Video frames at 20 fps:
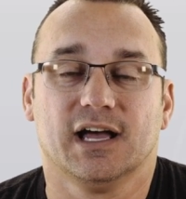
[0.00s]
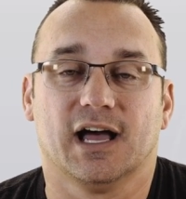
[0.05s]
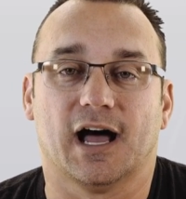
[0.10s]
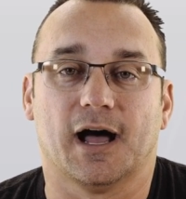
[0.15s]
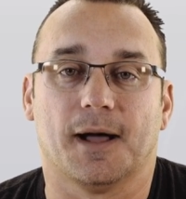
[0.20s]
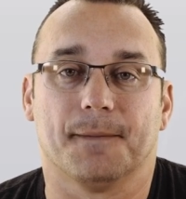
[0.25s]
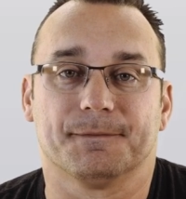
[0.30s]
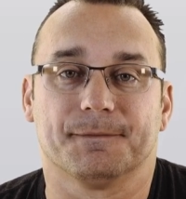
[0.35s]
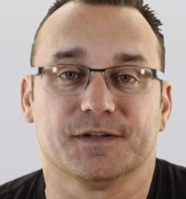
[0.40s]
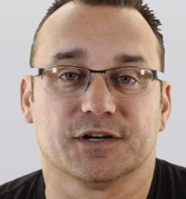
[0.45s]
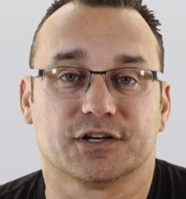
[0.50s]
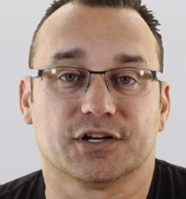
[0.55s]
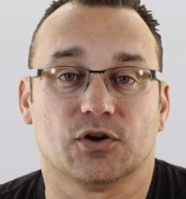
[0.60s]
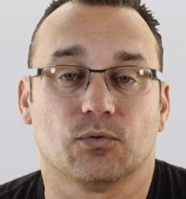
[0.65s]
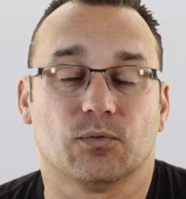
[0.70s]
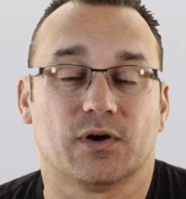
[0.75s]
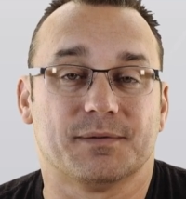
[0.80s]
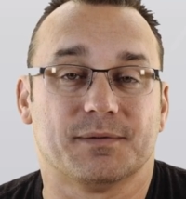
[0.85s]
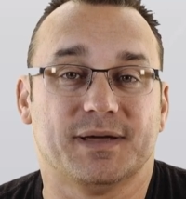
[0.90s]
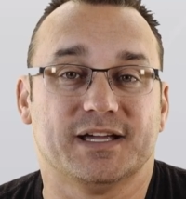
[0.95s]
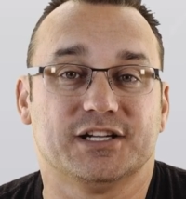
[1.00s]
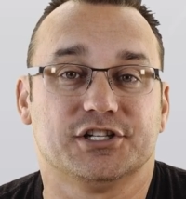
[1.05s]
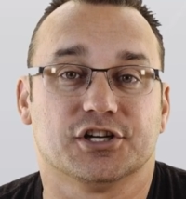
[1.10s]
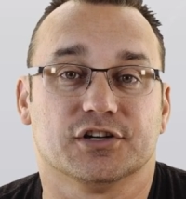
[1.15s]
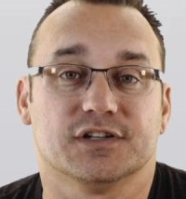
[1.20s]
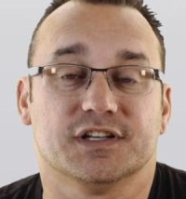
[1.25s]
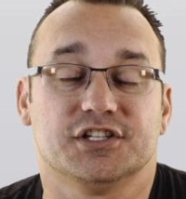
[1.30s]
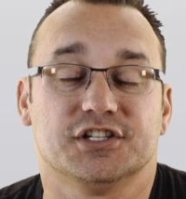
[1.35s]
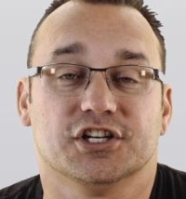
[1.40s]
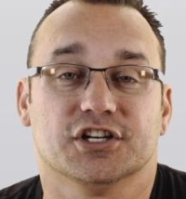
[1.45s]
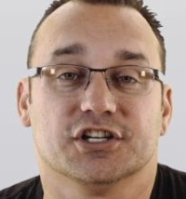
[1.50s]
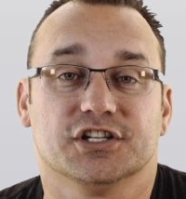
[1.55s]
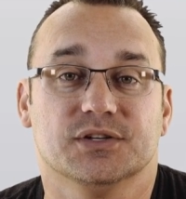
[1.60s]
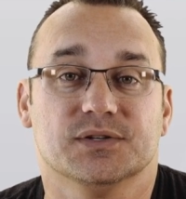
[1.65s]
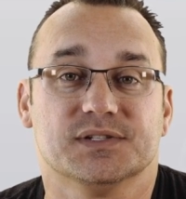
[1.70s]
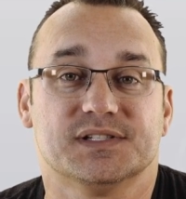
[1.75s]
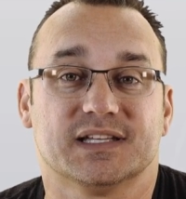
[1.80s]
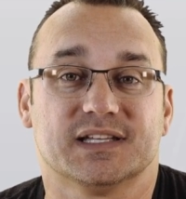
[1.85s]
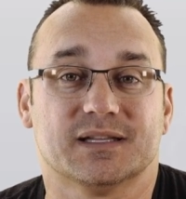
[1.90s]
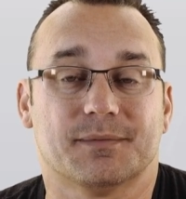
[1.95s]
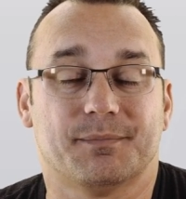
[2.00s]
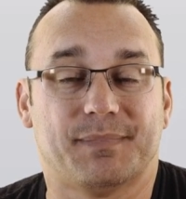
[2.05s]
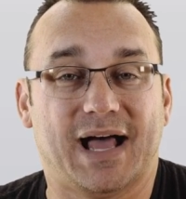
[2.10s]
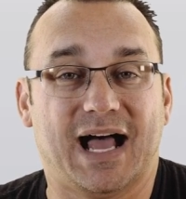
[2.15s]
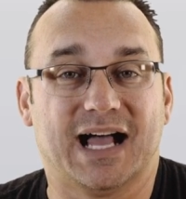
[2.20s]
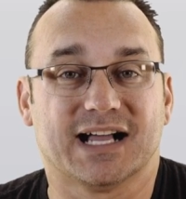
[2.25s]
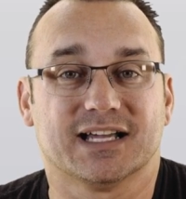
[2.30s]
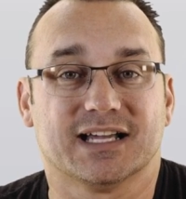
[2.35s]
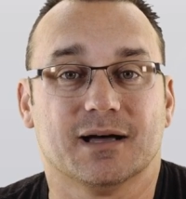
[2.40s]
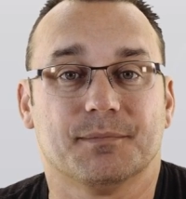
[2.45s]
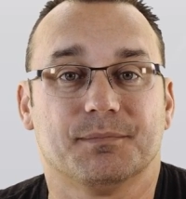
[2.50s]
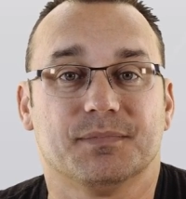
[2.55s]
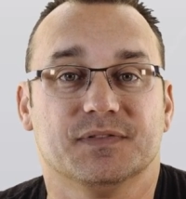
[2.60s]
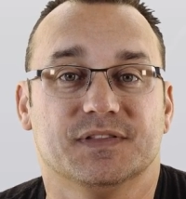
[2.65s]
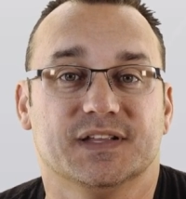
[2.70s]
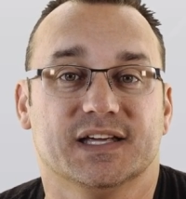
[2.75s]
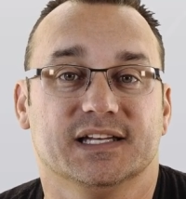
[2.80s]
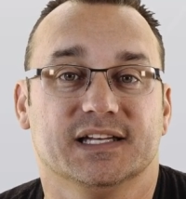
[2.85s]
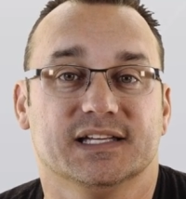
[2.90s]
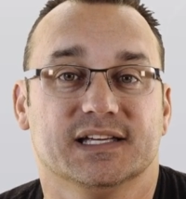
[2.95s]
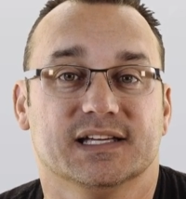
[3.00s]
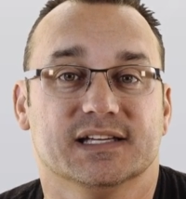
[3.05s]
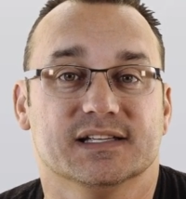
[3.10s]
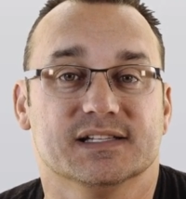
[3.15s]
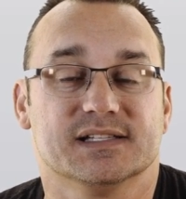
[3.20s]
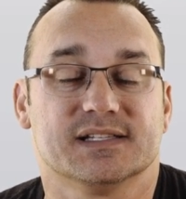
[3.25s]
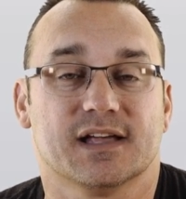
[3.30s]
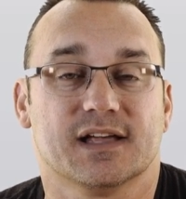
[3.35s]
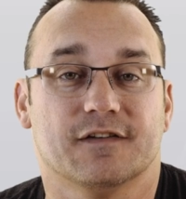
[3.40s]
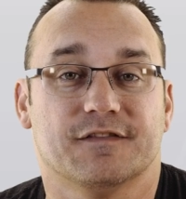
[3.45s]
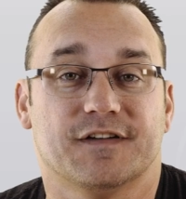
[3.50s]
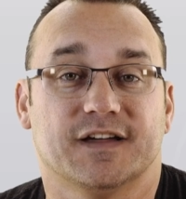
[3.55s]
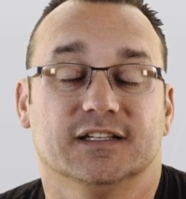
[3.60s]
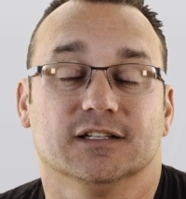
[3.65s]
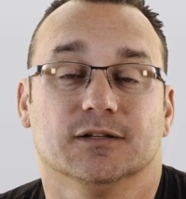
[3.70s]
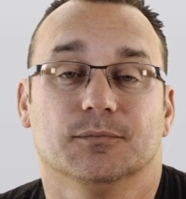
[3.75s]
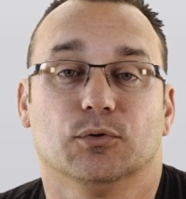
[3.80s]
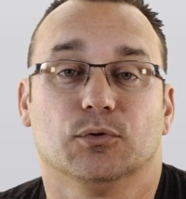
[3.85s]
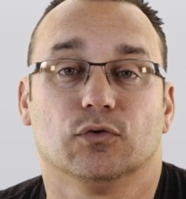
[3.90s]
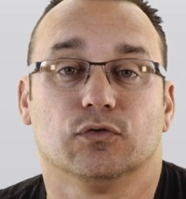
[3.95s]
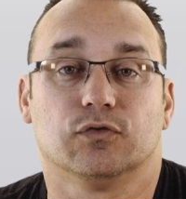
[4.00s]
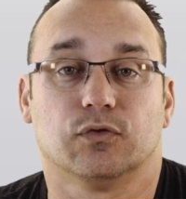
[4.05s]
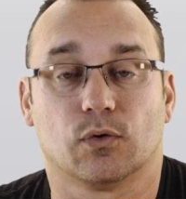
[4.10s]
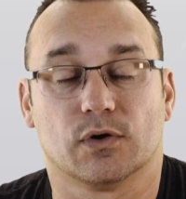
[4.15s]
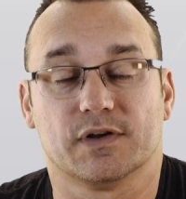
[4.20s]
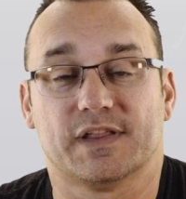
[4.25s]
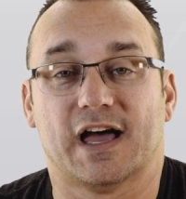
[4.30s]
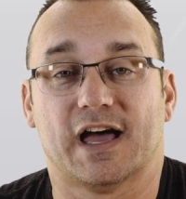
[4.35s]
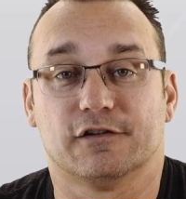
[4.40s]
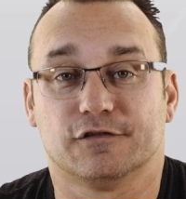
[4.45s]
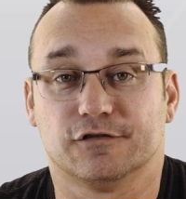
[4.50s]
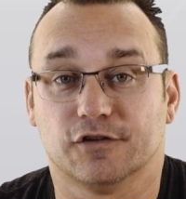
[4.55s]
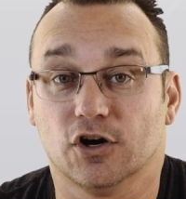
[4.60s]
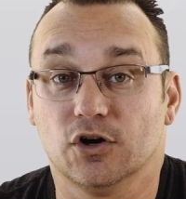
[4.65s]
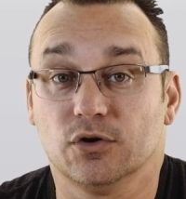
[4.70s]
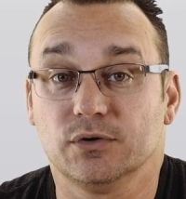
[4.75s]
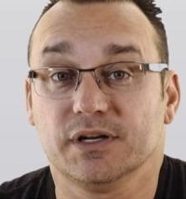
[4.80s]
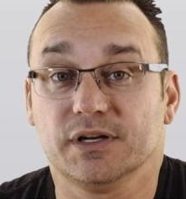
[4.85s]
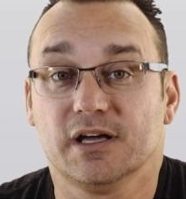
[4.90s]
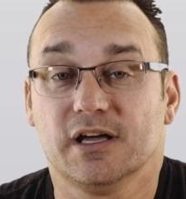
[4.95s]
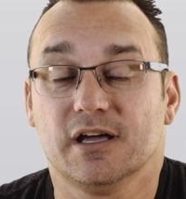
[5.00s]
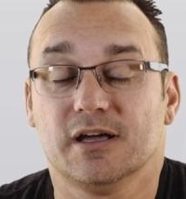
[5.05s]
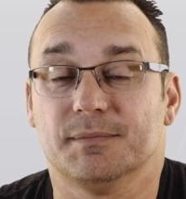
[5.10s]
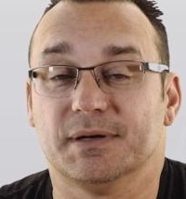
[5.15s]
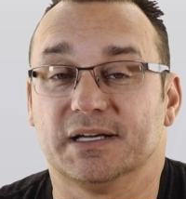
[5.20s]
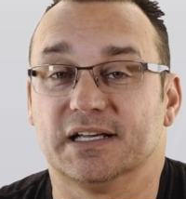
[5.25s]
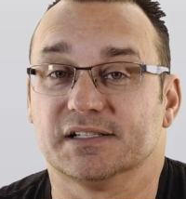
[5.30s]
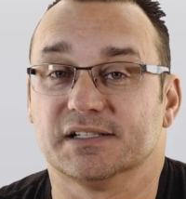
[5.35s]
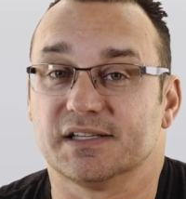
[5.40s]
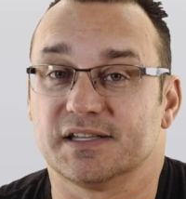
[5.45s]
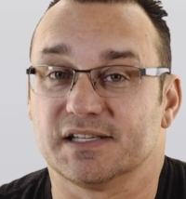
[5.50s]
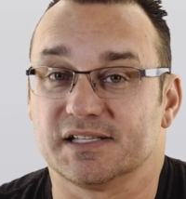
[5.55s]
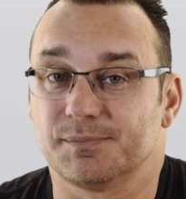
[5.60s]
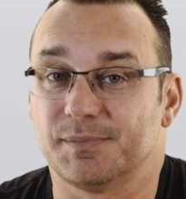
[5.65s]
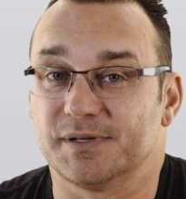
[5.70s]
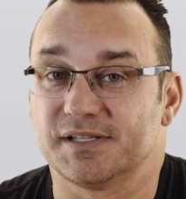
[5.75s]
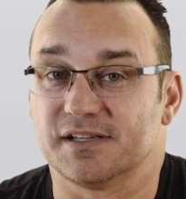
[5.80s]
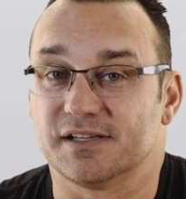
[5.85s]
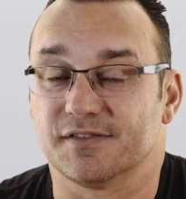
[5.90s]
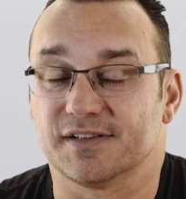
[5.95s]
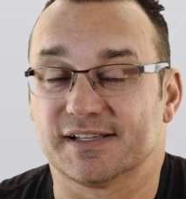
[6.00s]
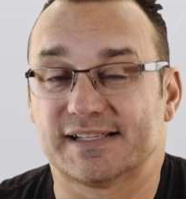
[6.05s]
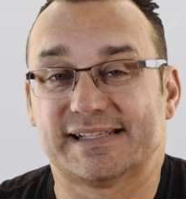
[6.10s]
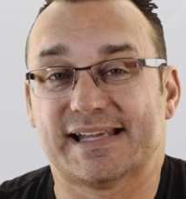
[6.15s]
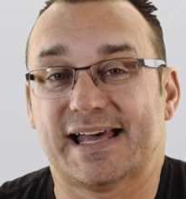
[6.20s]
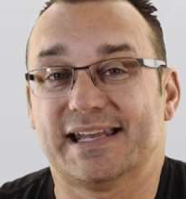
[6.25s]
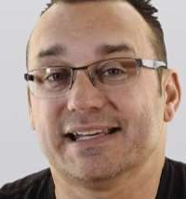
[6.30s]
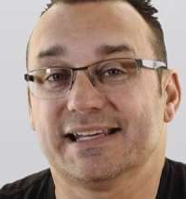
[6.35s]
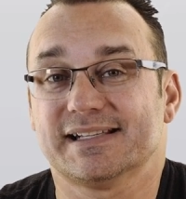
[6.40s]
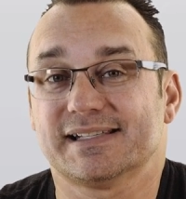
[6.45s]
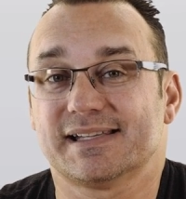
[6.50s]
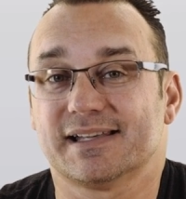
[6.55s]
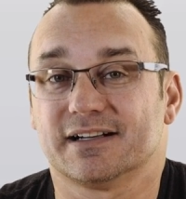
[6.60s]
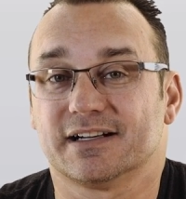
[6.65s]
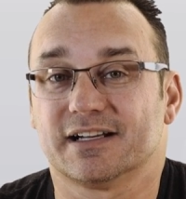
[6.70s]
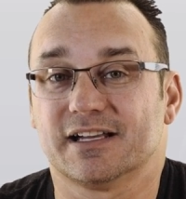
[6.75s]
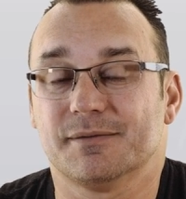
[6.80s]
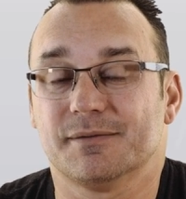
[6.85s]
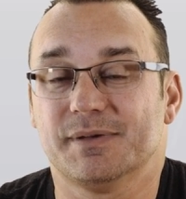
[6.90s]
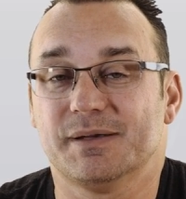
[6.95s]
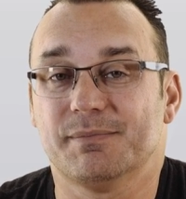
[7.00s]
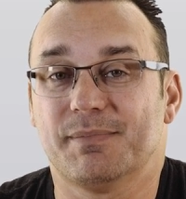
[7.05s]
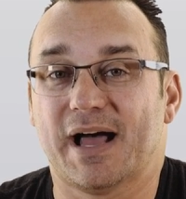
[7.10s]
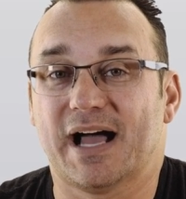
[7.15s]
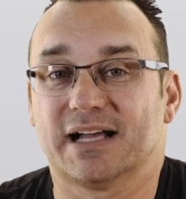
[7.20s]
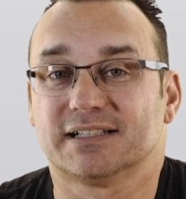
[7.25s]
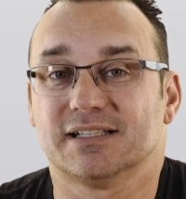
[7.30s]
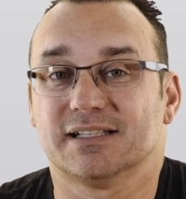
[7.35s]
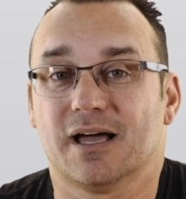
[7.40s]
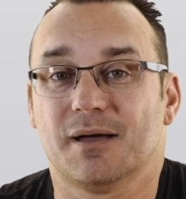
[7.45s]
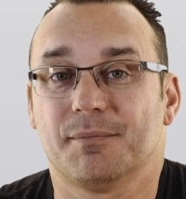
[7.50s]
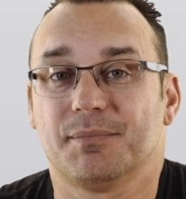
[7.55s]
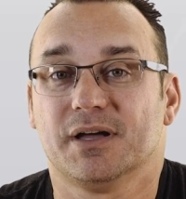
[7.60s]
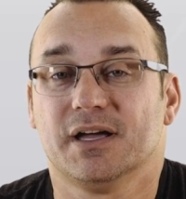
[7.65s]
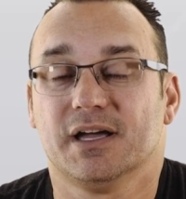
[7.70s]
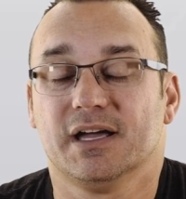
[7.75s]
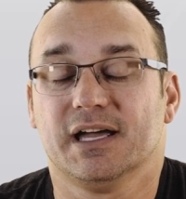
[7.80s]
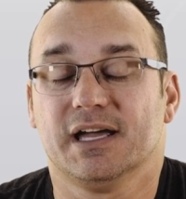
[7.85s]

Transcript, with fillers: um, you're going to want to make sure that you're using the backup that is available for that phone because of the specific settings that are going to be backed up,